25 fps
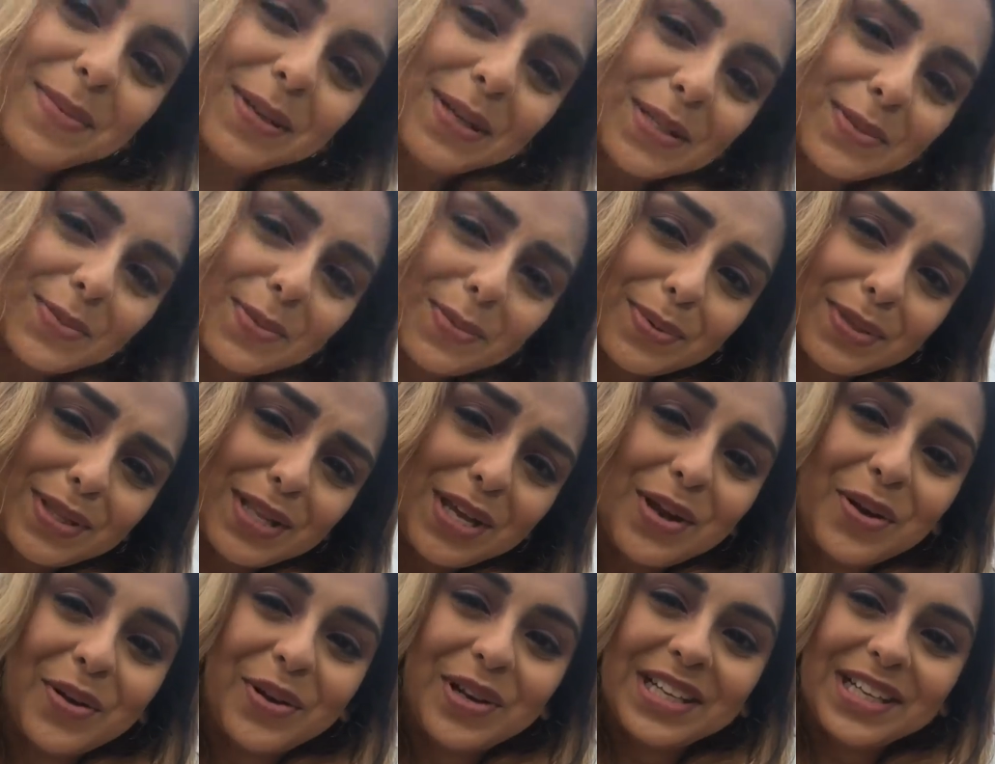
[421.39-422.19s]
because we were
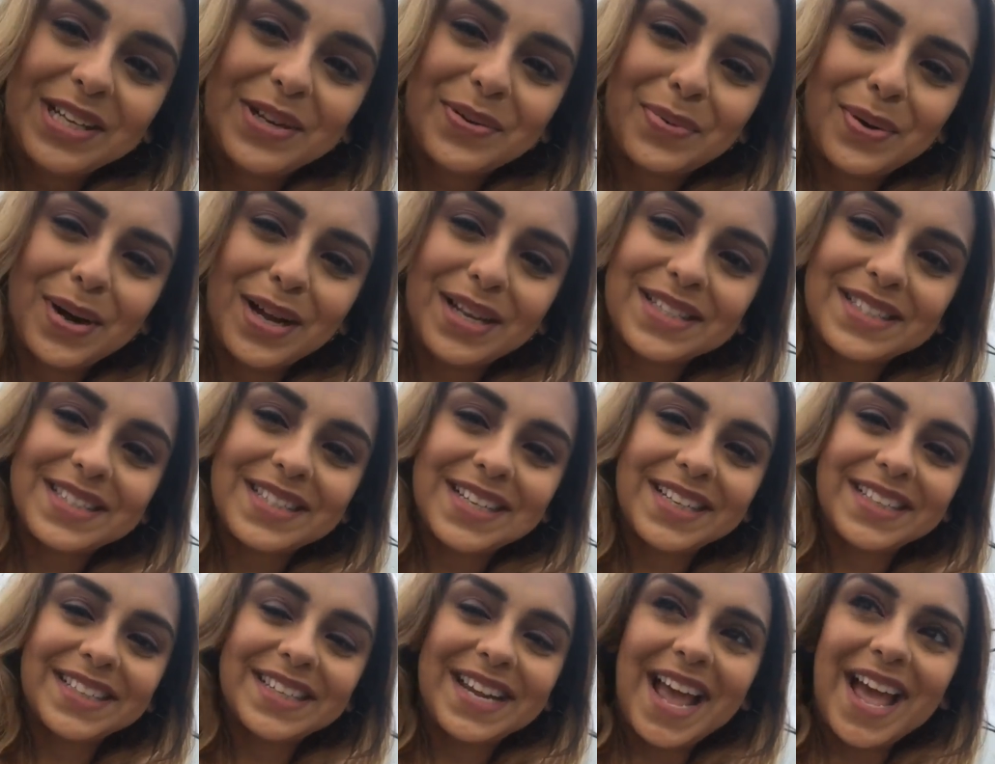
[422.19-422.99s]
the only ones
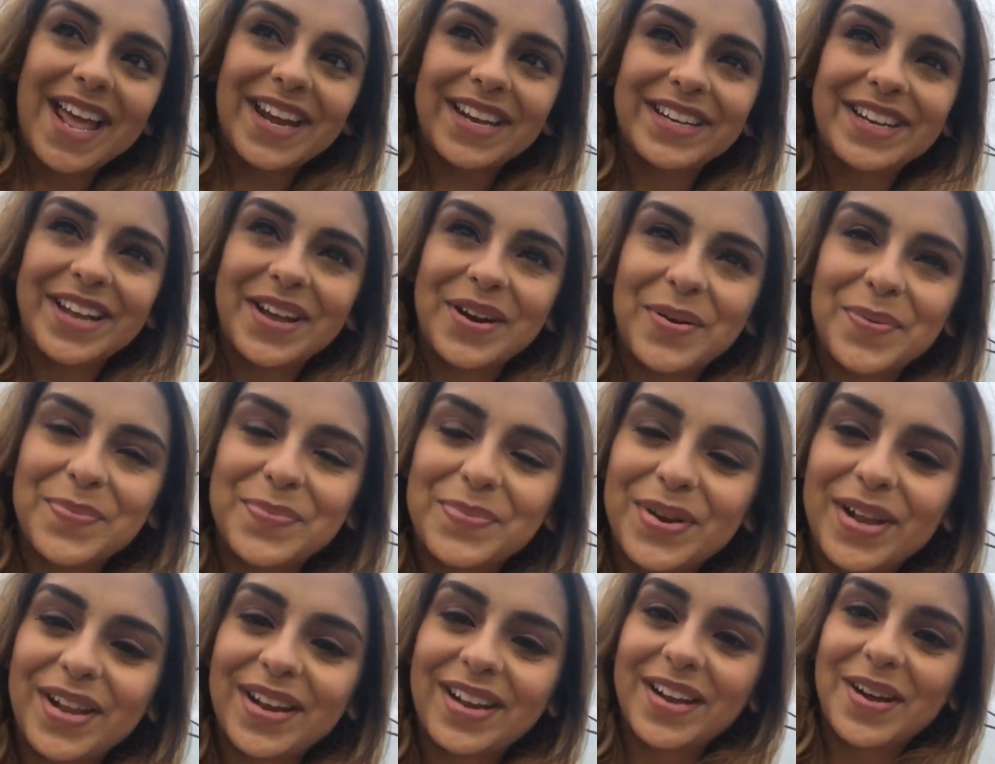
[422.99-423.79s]
that carried our
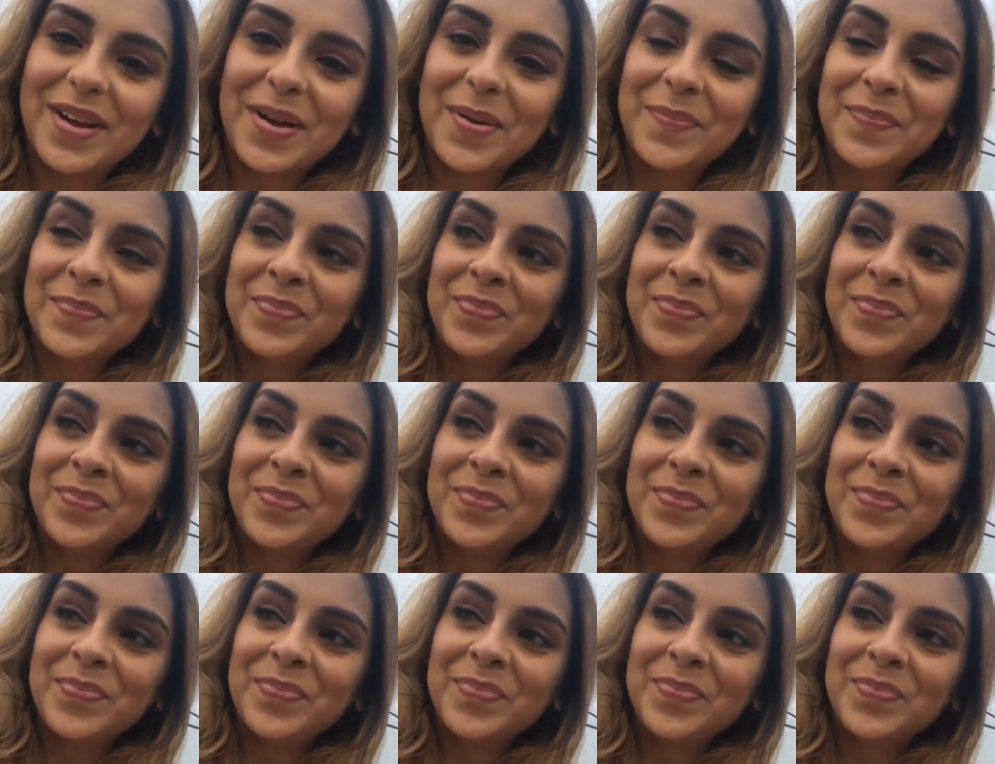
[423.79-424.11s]
umbrella.